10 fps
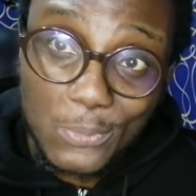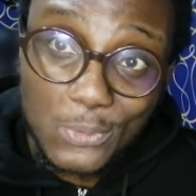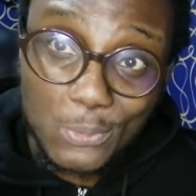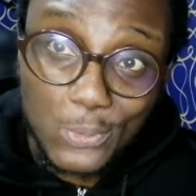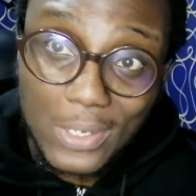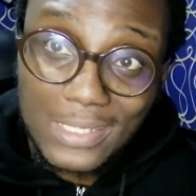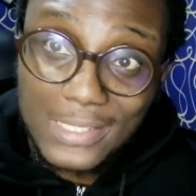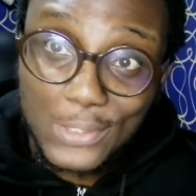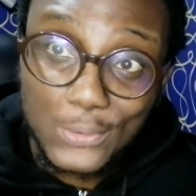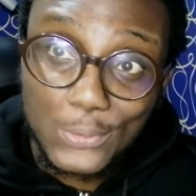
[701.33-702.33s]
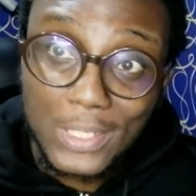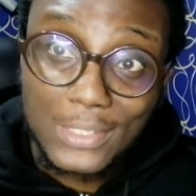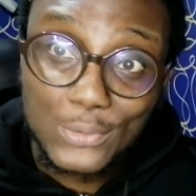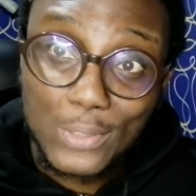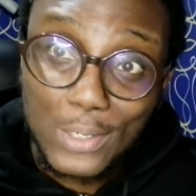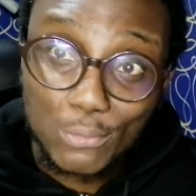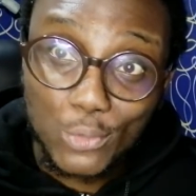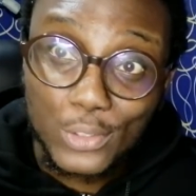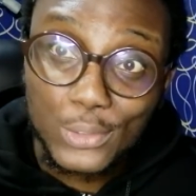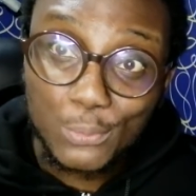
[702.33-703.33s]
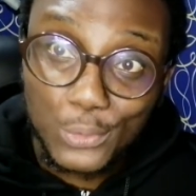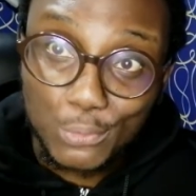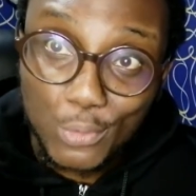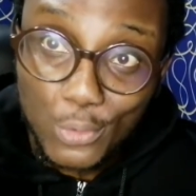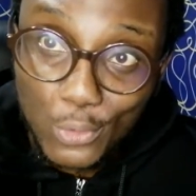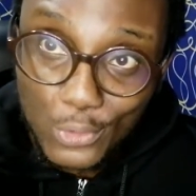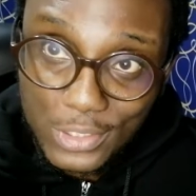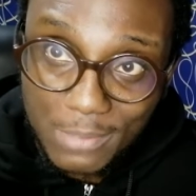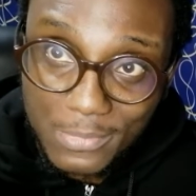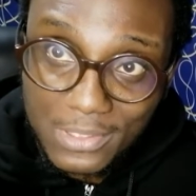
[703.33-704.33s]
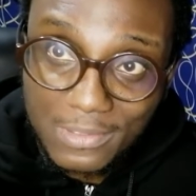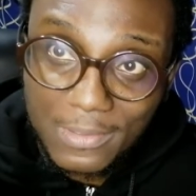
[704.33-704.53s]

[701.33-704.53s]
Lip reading: tomorrow and tell you that you are running with the wrong concept.